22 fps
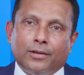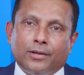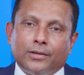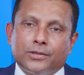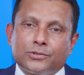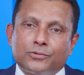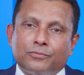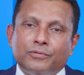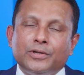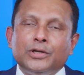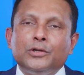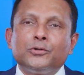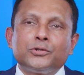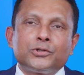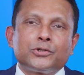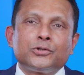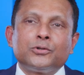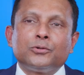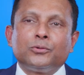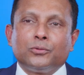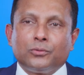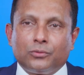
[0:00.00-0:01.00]
So we used
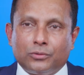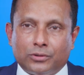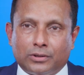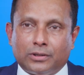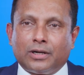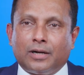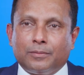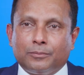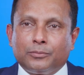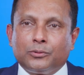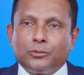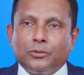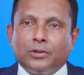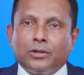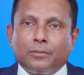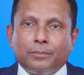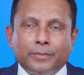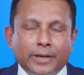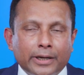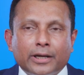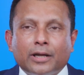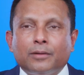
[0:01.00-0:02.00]
to come to a
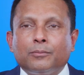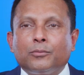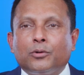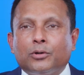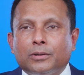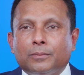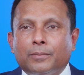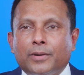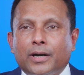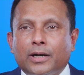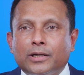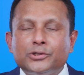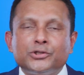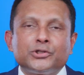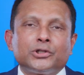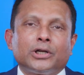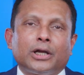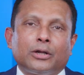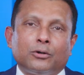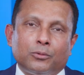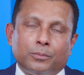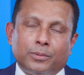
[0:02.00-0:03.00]
brick and mortar branch
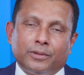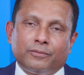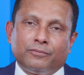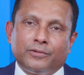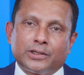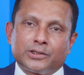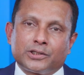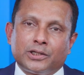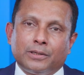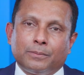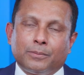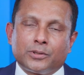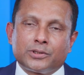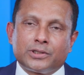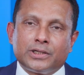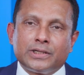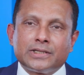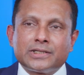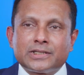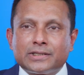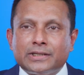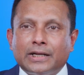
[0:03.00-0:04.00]
and open fixed
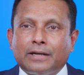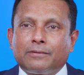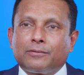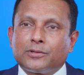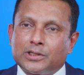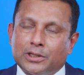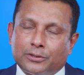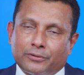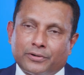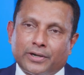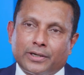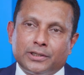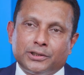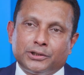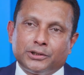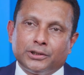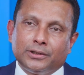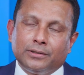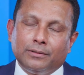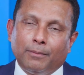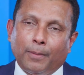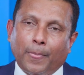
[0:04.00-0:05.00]
deposits. That was a
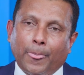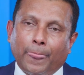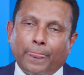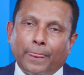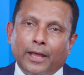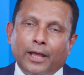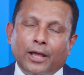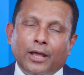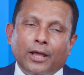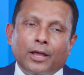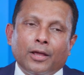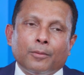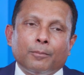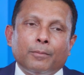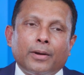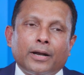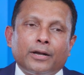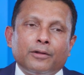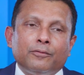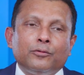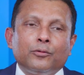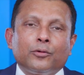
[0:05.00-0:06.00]
tradition.
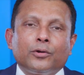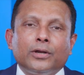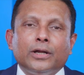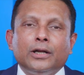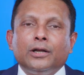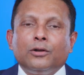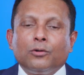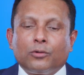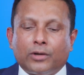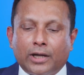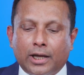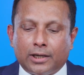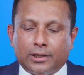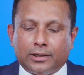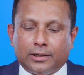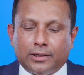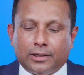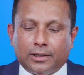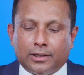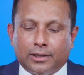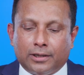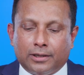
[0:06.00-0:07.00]
But if you really look at
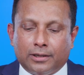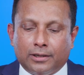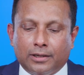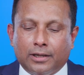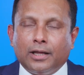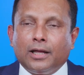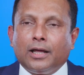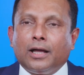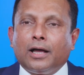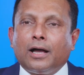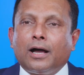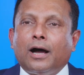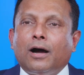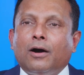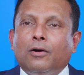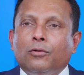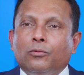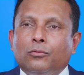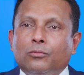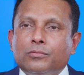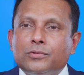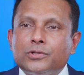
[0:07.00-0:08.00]

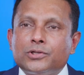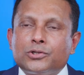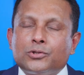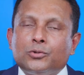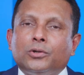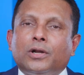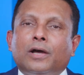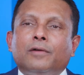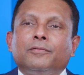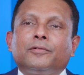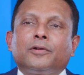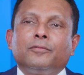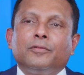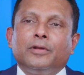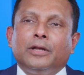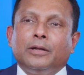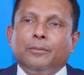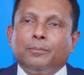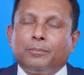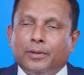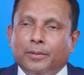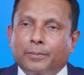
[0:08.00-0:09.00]
how soon after we
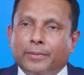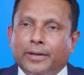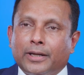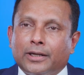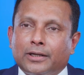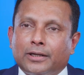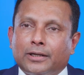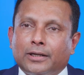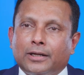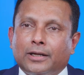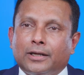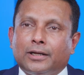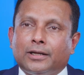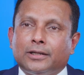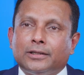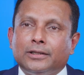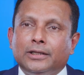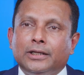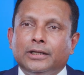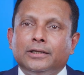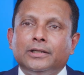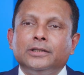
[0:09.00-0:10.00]
implement
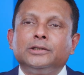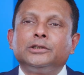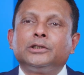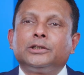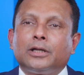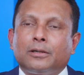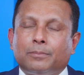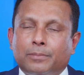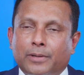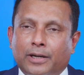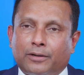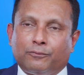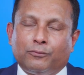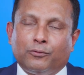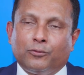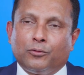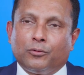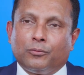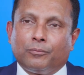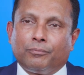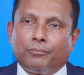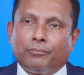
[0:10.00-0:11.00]
the digital
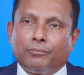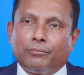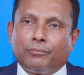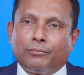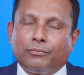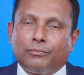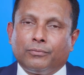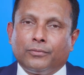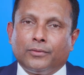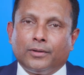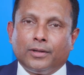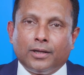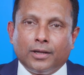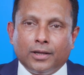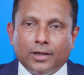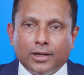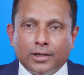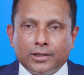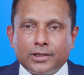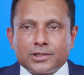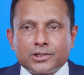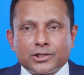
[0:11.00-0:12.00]
platform,
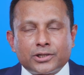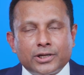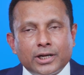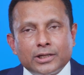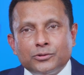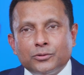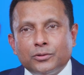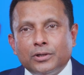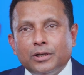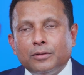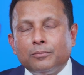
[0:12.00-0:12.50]
it has gradually